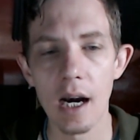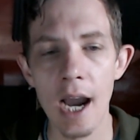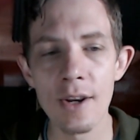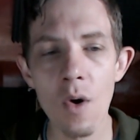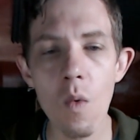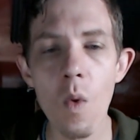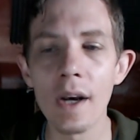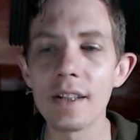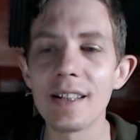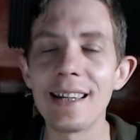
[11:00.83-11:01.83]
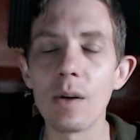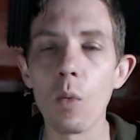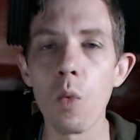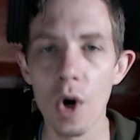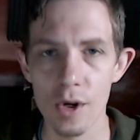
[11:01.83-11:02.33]
I don't want it to get
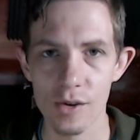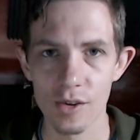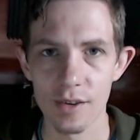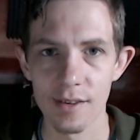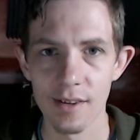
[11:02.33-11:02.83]
worse,